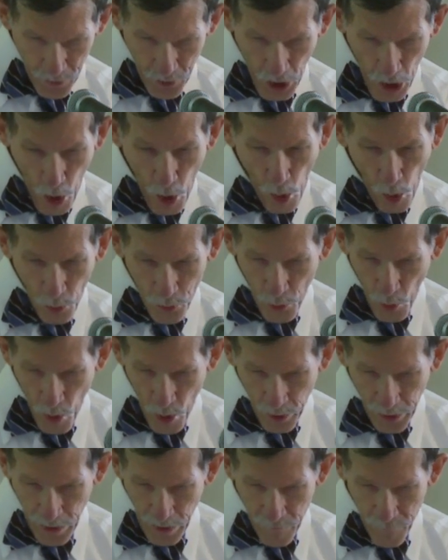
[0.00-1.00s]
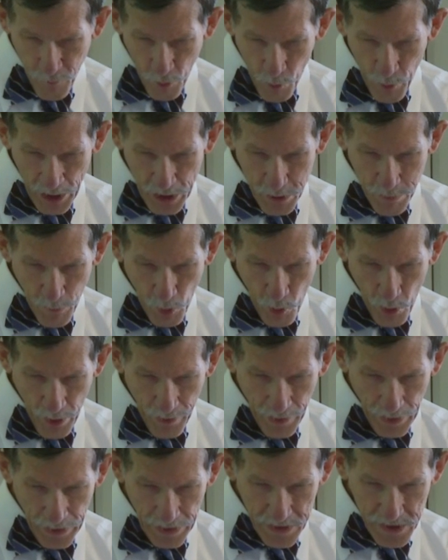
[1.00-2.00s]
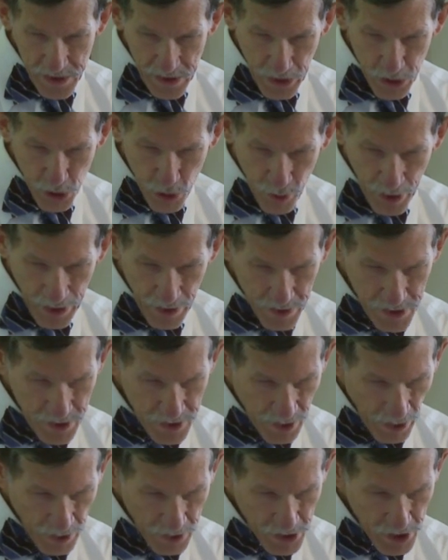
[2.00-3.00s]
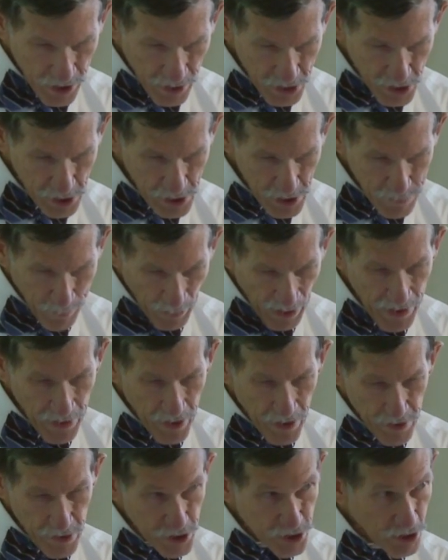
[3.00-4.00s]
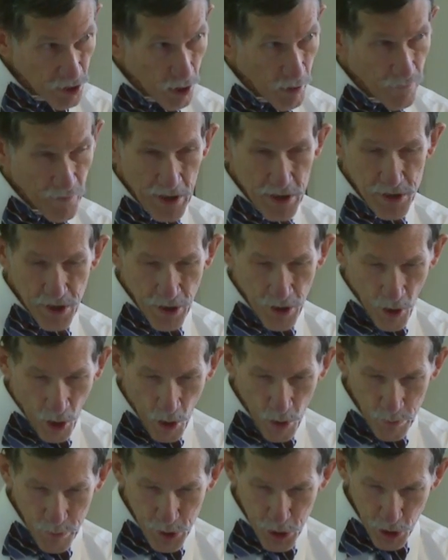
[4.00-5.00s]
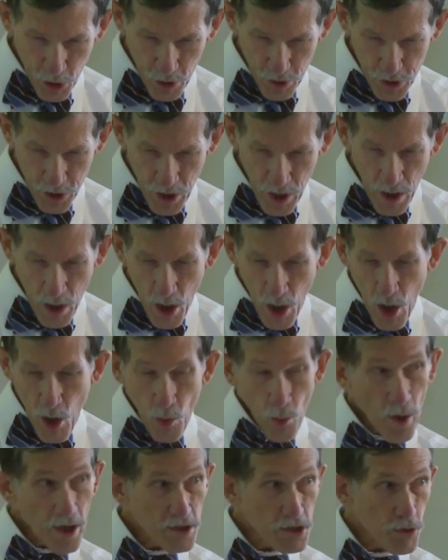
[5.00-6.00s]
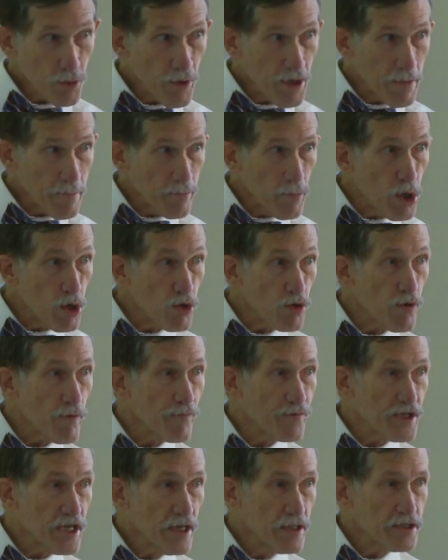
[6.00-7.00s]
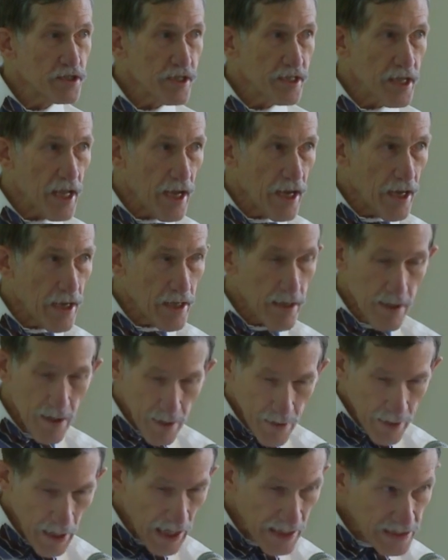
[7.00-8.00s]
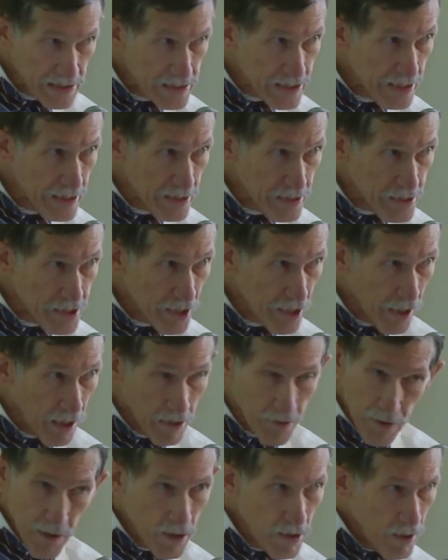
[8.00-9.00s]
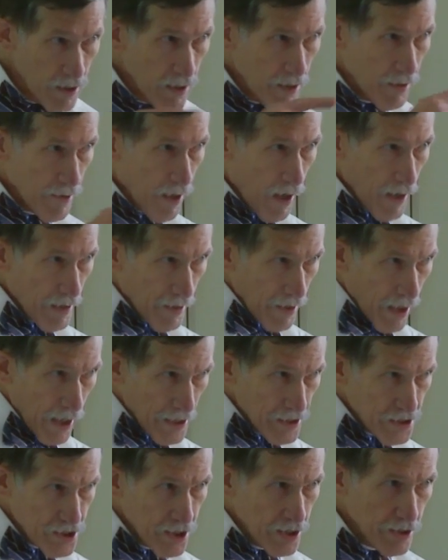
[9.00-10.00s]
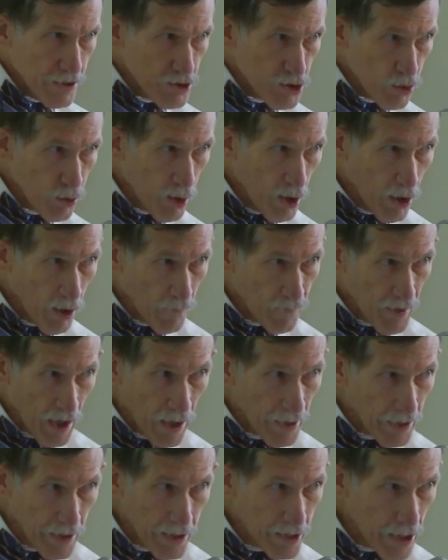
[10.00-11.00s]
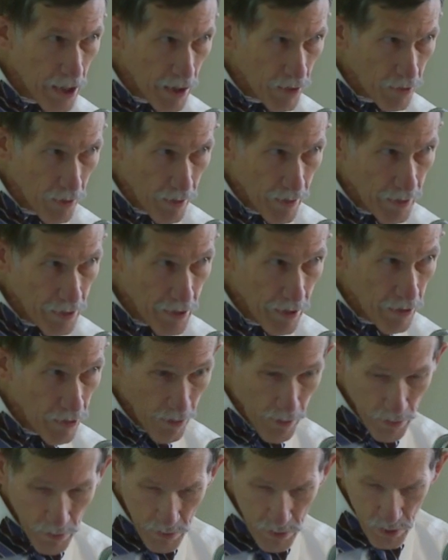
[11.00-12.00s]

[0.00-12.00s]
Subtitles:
The old organ, for which more than a century has done such splendid service in home church, was removed today, 1910, not 1912, not any other year,